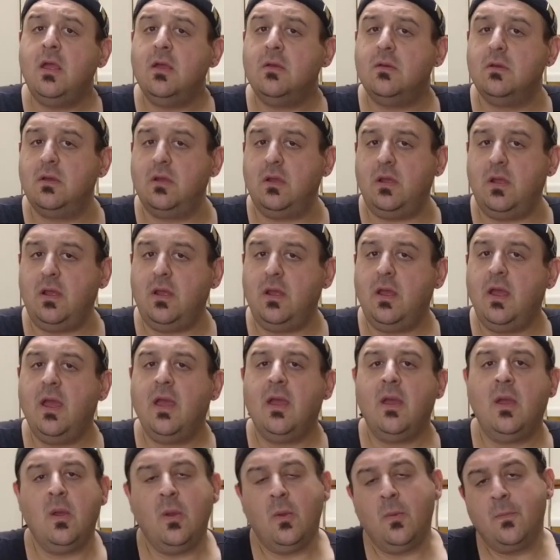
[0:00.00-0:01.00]
I
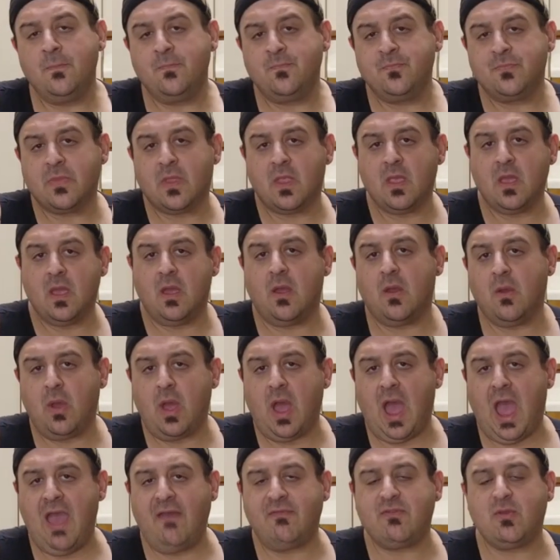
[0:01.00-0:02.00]

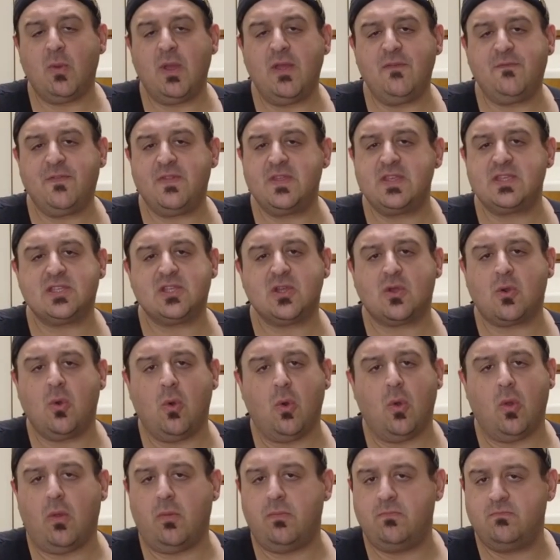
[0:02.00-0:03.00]
have to wait for this to
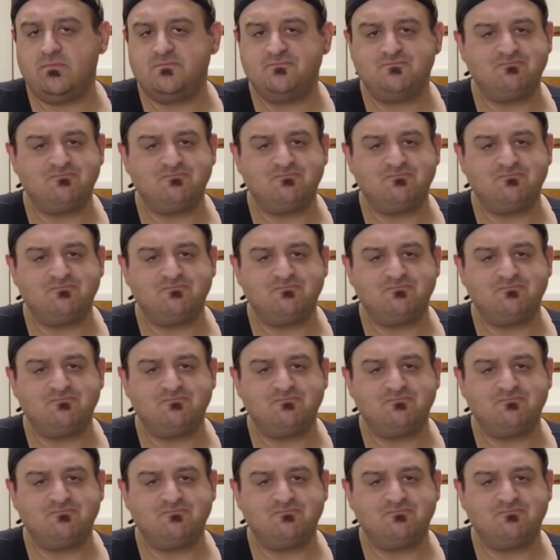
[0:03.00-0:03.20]
cool.